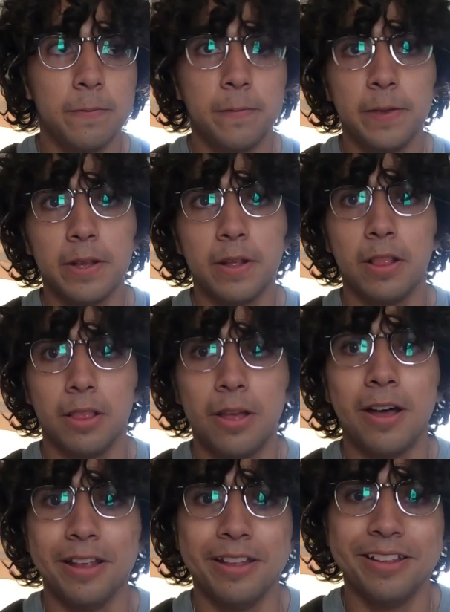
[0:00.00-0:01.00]
fit a
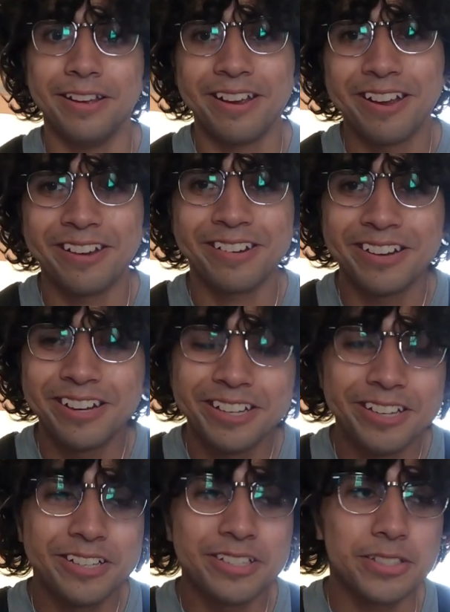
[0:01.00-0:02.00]
lot in there.
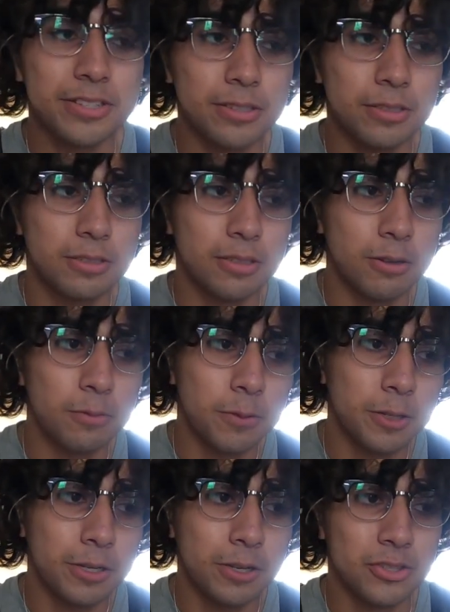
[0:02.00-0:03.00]
So
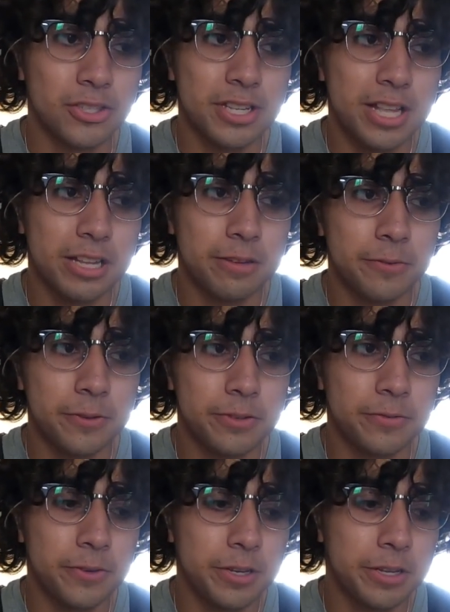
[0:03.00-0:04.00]
hopefully y'all see that in a
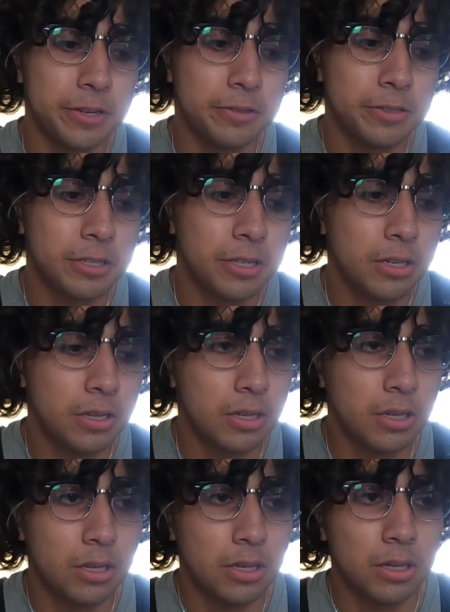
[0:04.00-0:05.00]
future video.
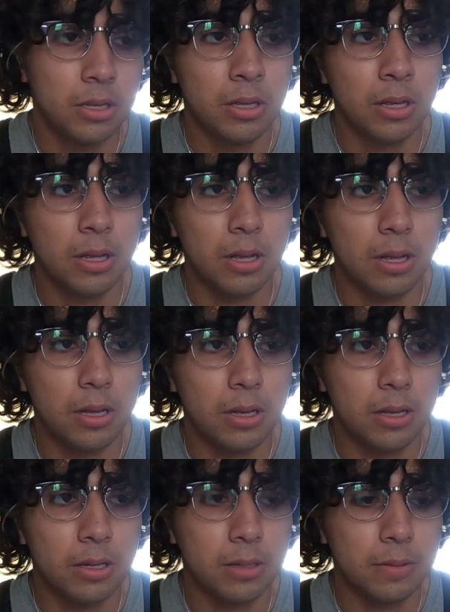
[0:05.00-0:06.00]

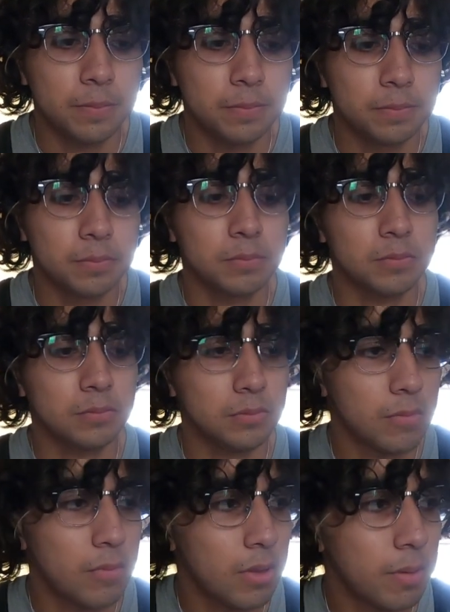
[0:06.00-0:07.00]

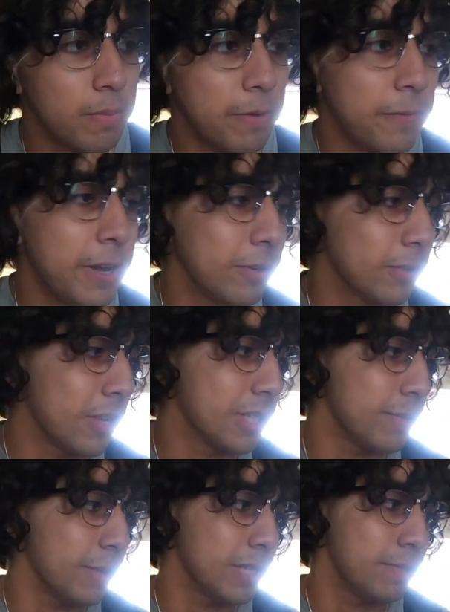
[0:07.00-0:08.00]
My final
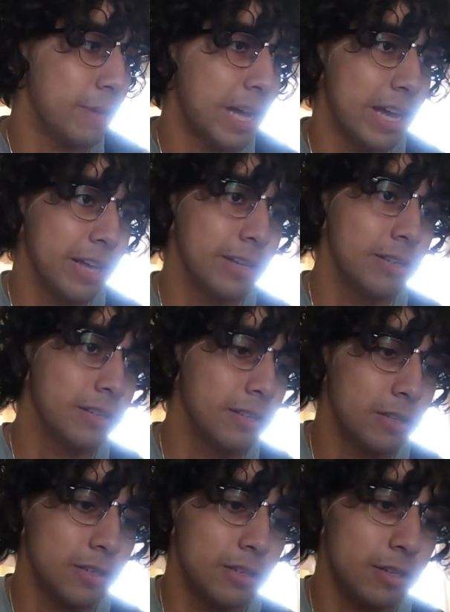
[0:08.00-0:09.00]
thoughts about this bag,
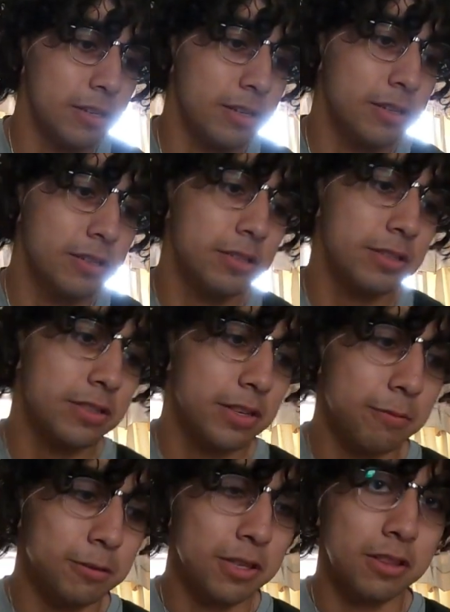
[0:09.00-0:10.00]

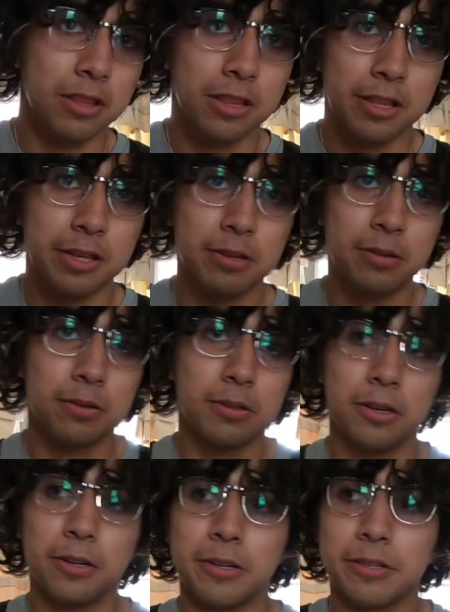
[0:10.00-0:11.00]
it was a little
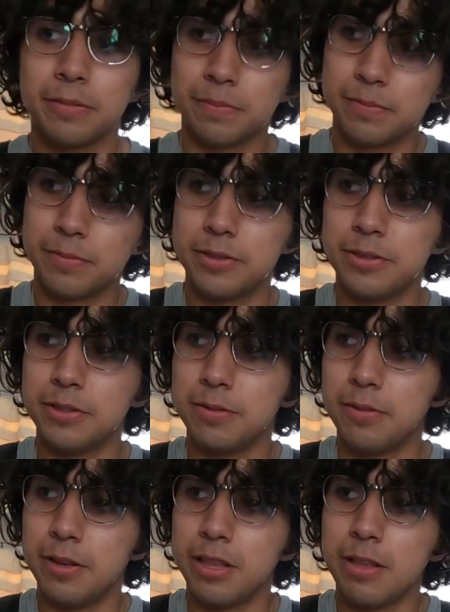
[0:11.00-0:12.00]
hard
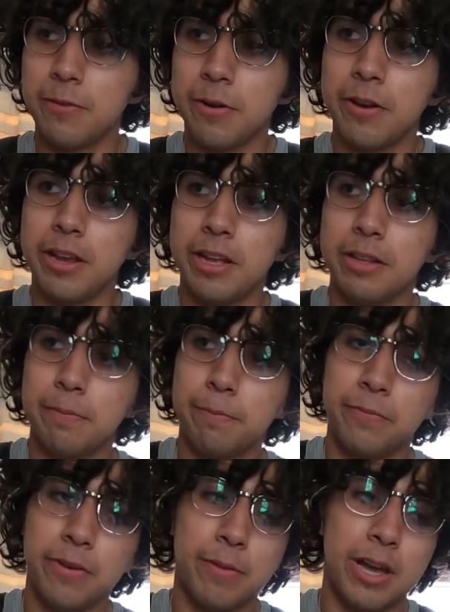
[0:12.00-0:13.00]
at the very end to
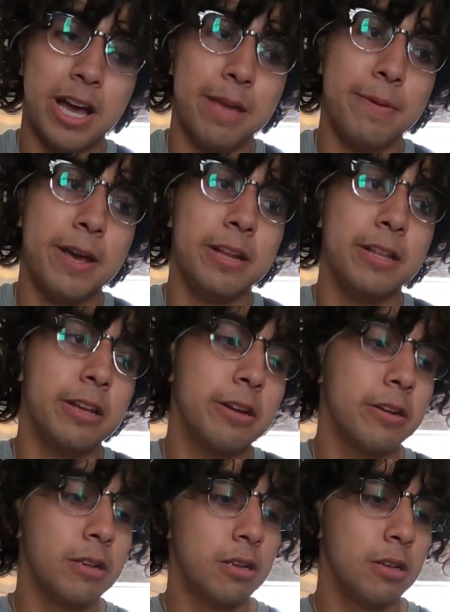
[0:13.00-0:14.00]
fit my iPad in
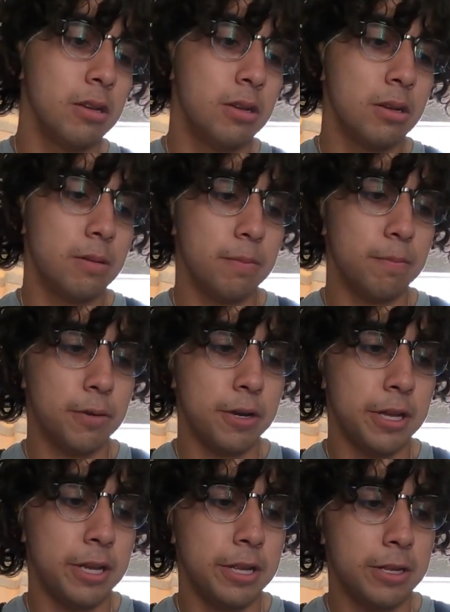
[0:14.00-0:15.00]
there,
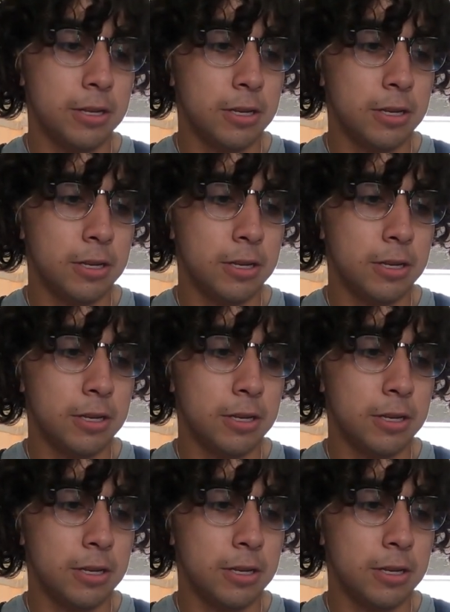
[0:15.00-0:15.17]
but